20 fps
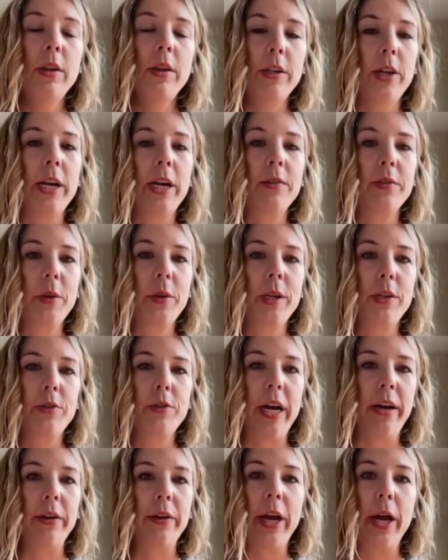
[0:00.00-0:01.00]

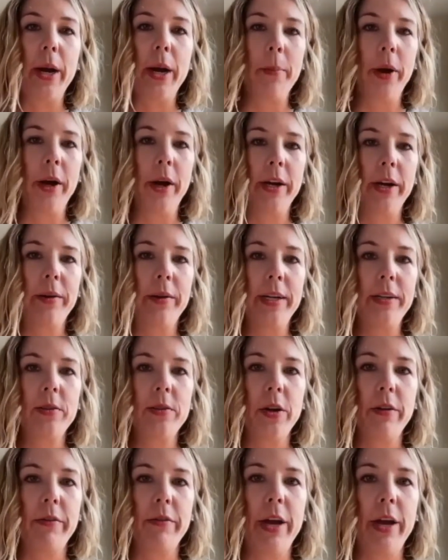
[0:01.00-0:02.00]
childcare market rate
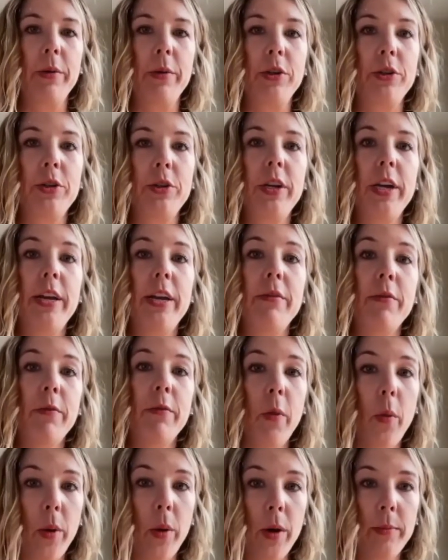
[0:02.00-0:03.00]
survey, which
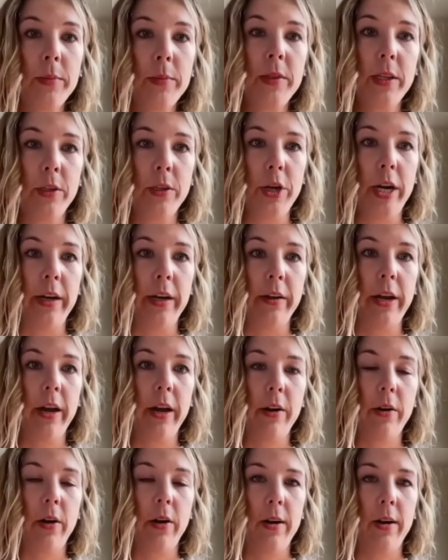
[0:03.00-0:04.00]
informs the
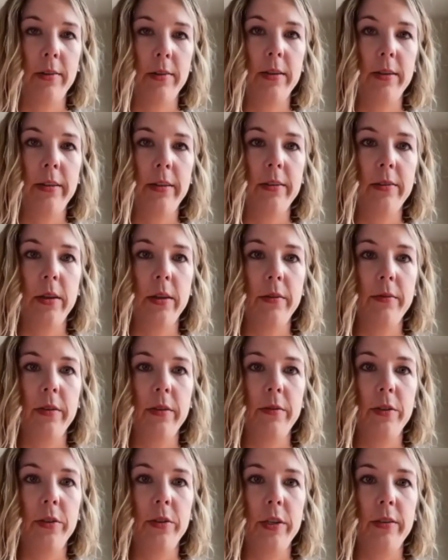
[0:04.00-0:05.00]
childcare costs in the
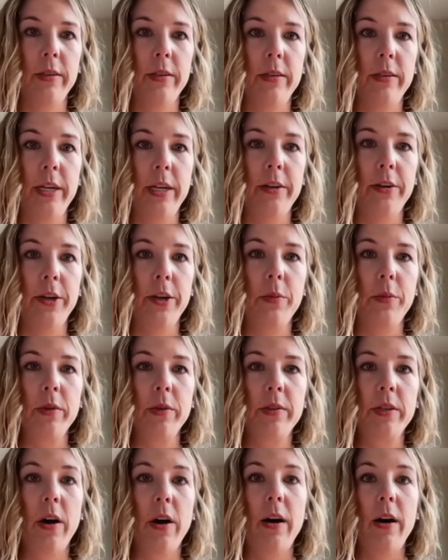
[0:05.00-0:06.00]
self-sufficiency standard,
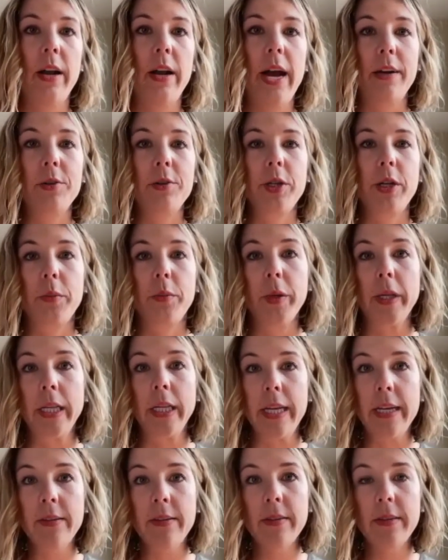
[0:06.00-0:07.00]
was not actually
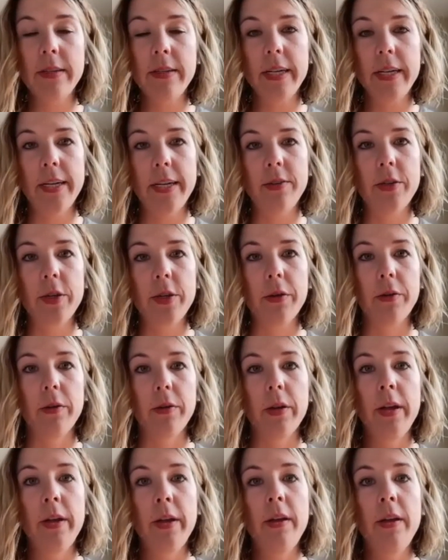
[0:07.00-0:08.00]
released
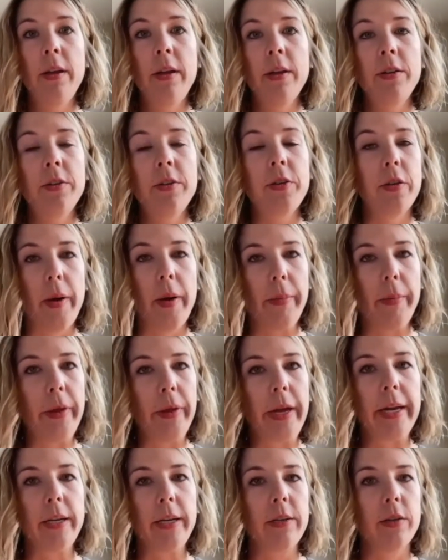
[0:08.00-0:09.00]
to the
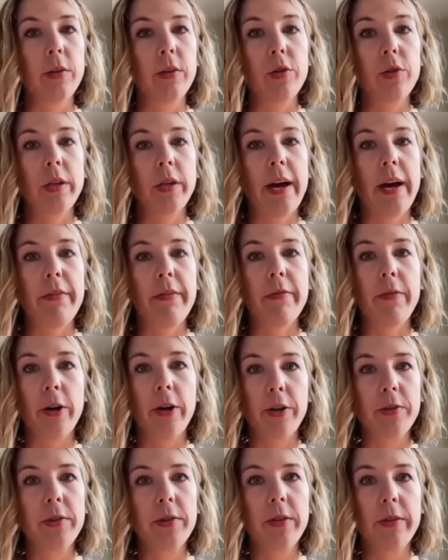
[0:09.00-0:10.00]
public until July
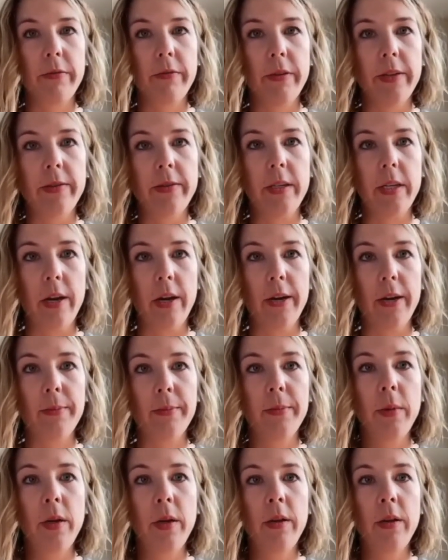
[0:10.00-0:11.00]
1st of this year.